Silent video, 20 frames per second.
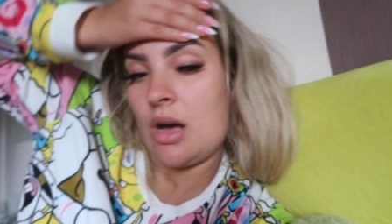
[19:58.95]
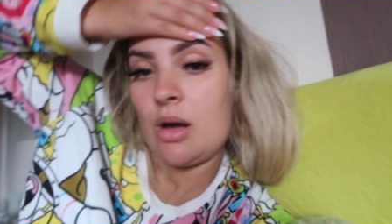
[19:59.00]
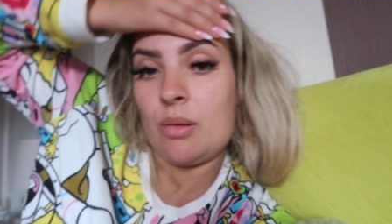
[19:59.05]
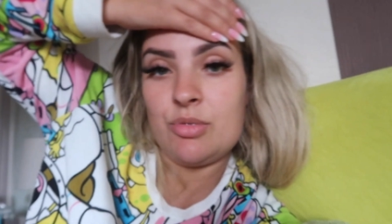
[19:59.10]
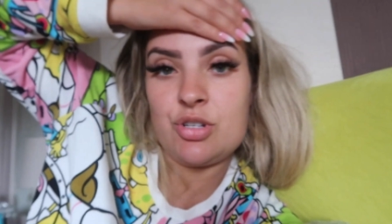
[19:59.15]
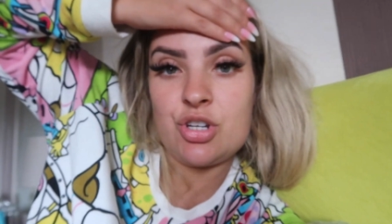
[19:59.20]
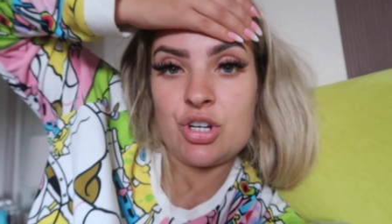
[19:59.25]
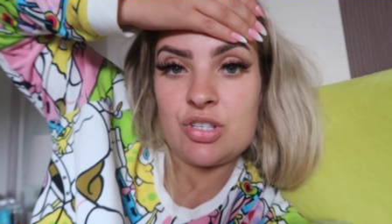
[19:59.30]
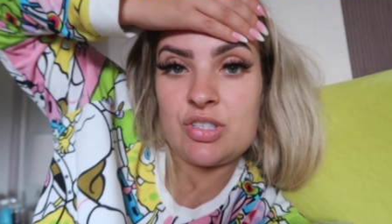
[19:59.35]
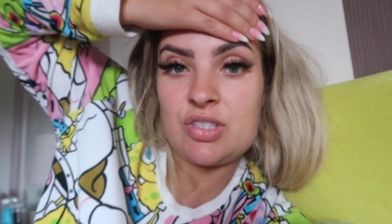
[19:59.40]

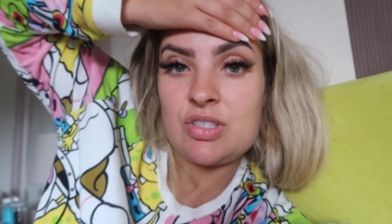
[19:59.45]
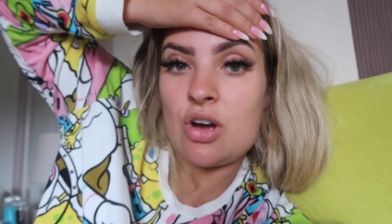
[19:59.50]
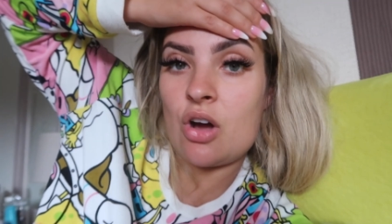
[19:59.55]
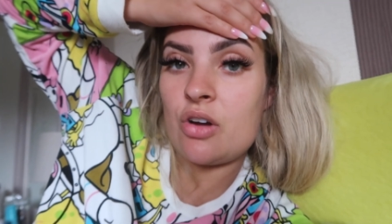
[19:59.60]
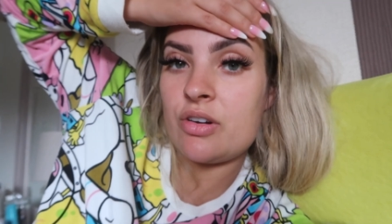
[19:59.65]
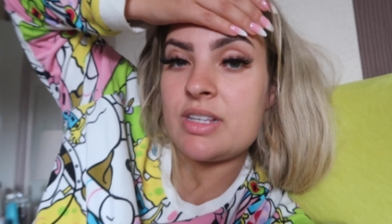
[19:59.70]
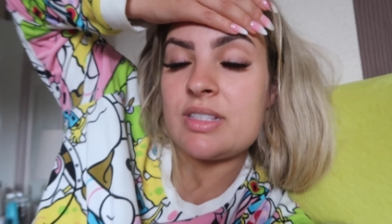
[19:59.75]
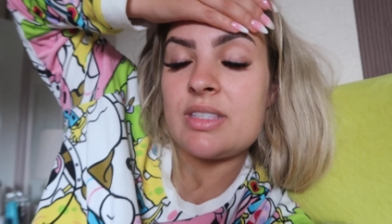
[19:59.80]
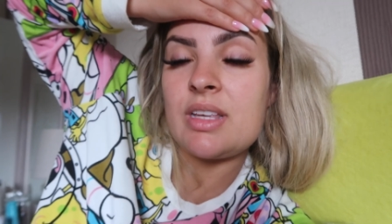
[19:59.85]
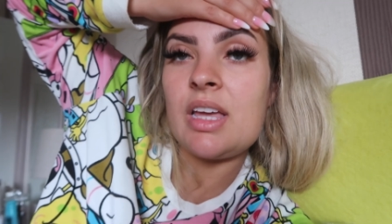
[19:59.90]
I'm just,
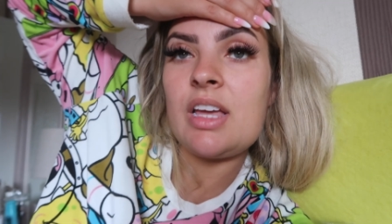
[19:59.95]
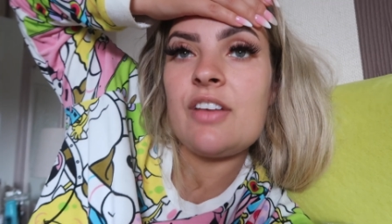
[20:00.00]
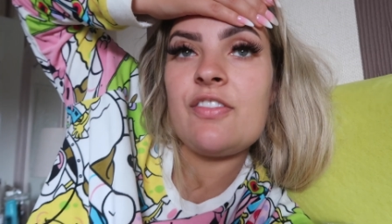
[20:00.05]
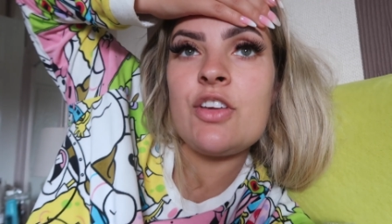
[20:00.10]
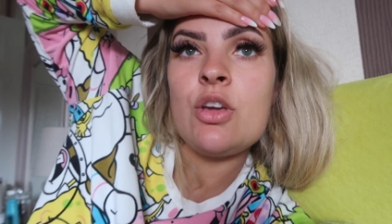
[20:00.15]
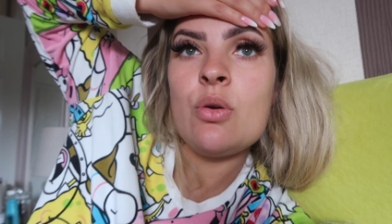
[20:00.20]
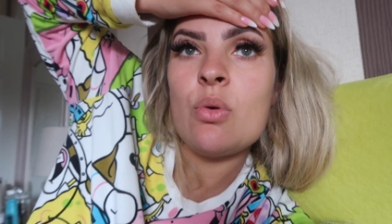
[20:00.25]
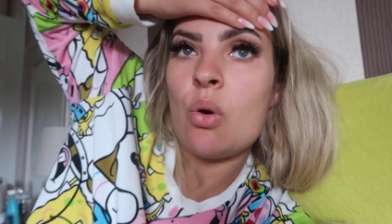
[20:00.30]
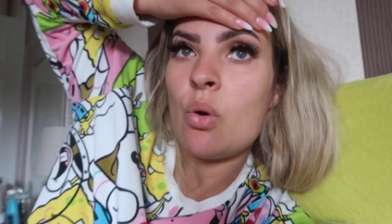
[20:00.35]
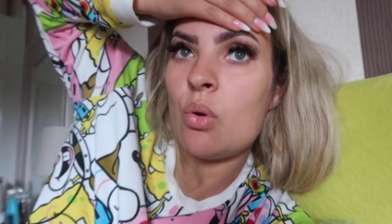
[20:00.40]
honestly, if
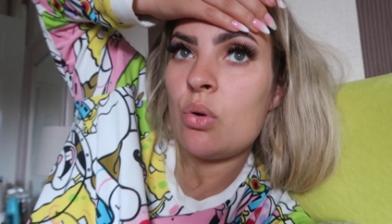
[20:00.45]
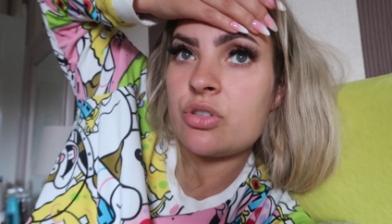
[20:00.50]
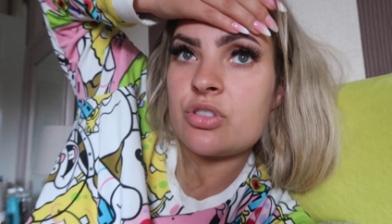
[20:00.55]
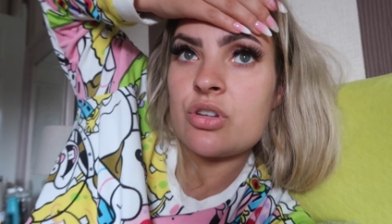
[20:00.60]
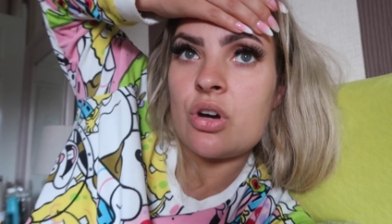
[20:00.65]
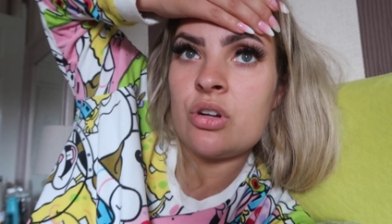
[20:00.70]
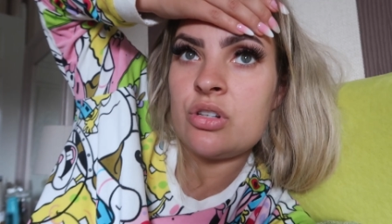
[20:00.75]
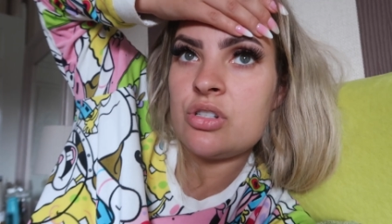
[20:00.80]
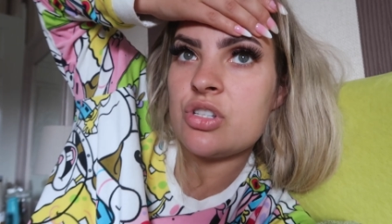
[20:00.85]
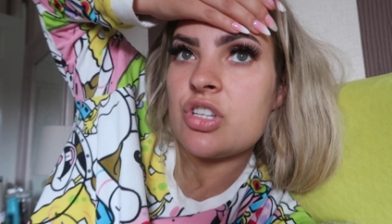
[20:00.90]
you all
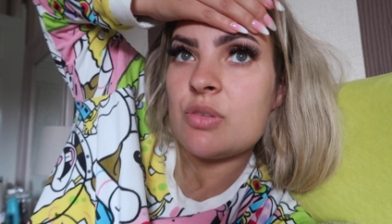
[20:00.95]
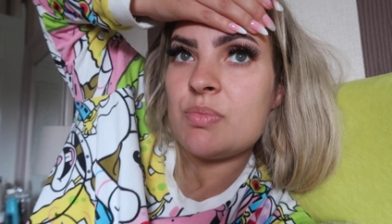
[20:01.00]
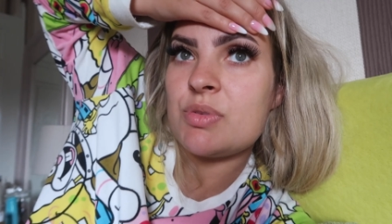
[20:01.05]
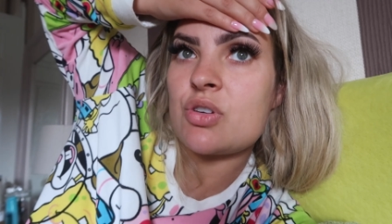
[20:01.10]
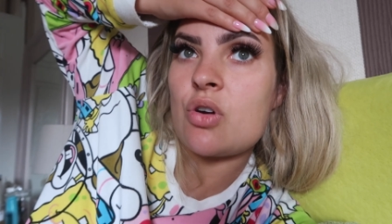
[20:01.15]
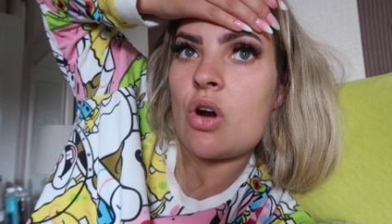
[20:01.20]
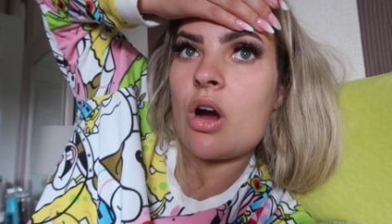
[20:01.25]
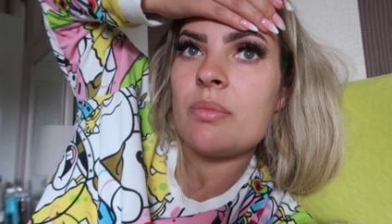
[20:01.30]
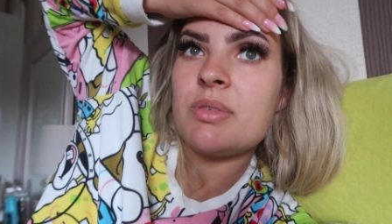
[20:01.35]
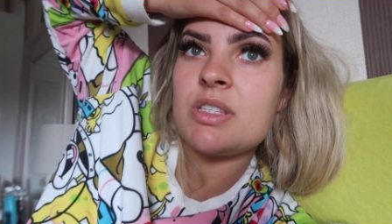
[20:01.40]

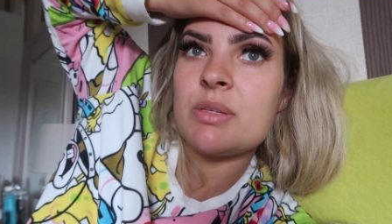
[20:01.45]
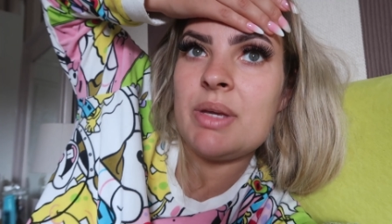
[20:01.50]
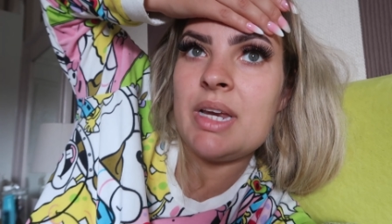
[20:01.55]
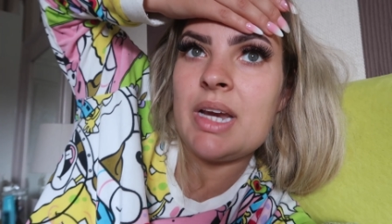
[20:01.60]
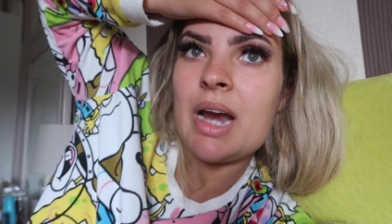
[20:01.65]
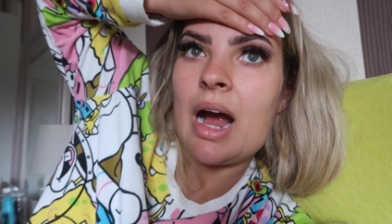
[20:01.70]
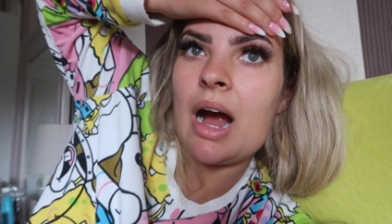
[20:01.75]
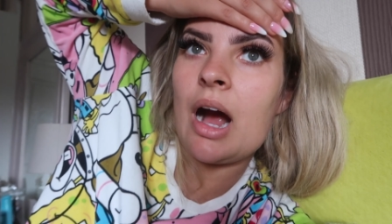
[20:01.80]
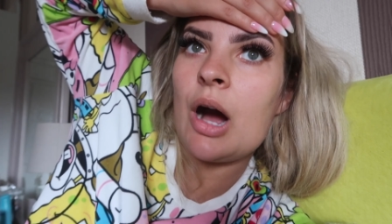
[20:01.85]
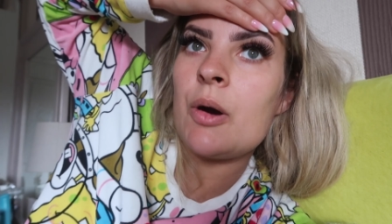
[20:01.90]
unsubscribe to me
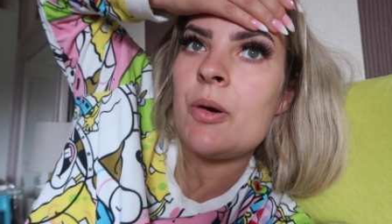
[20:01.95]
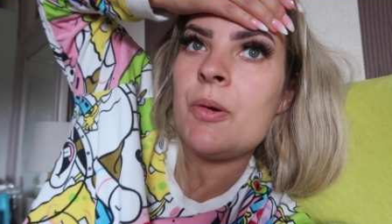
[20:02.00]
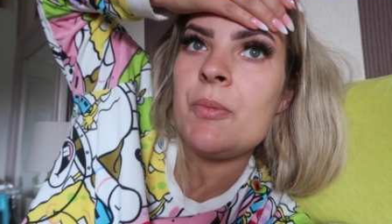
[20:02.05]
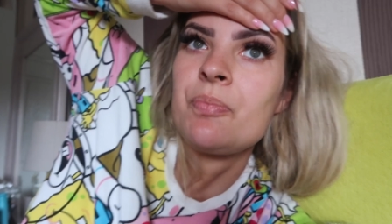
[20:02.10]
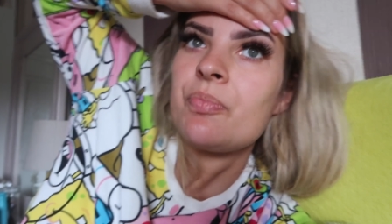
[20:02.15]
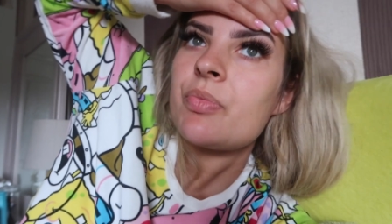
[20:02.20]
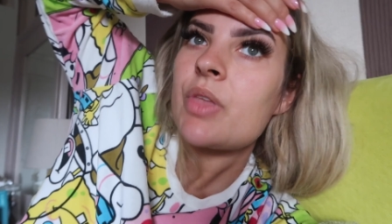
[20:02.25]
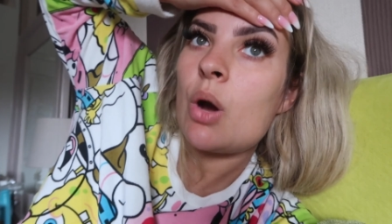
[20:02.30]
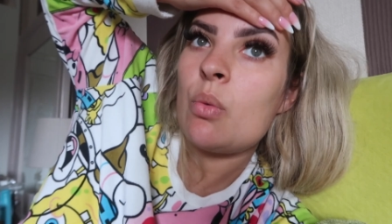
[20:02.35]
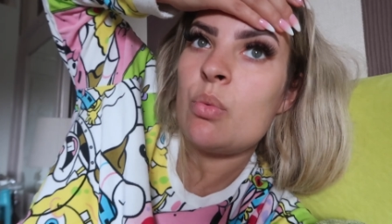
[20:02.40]
now,
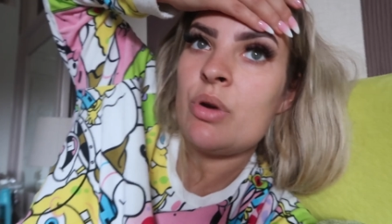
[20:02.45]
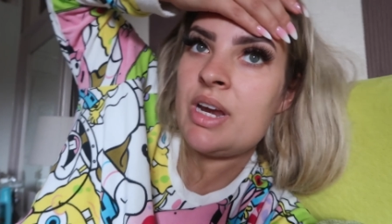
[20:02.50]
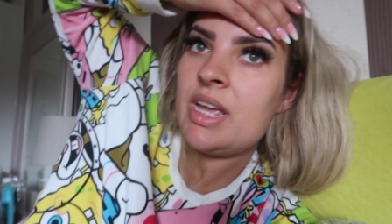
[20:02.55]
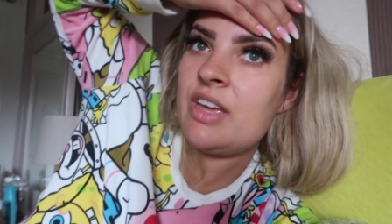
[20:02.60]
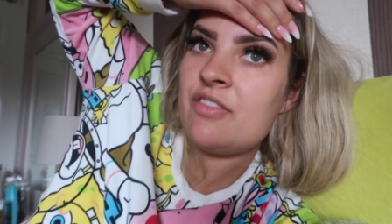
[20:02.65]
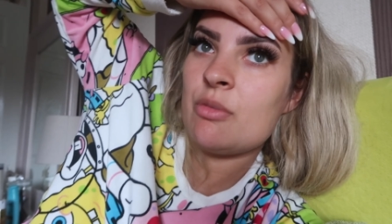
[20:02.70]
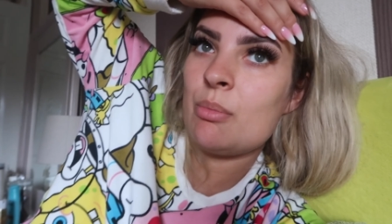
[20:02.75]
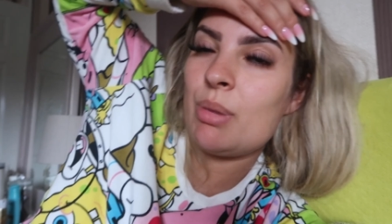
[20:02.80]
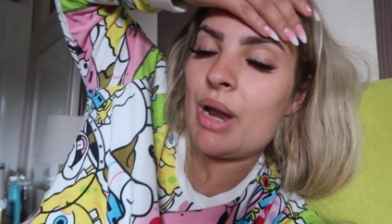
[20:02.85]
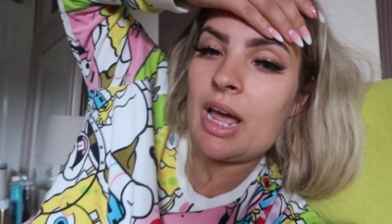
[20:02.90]
I wouldn't
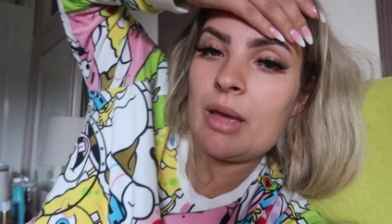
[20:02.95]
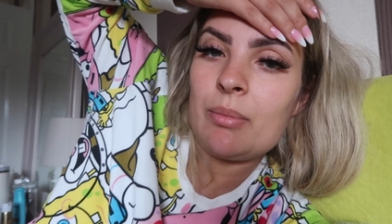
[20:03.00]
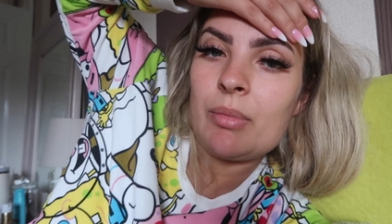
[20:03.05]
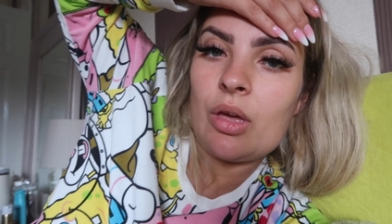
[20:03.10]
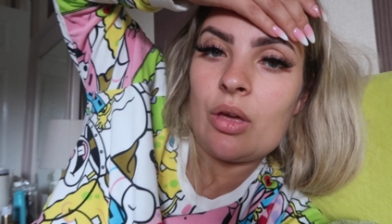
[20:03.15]
even blame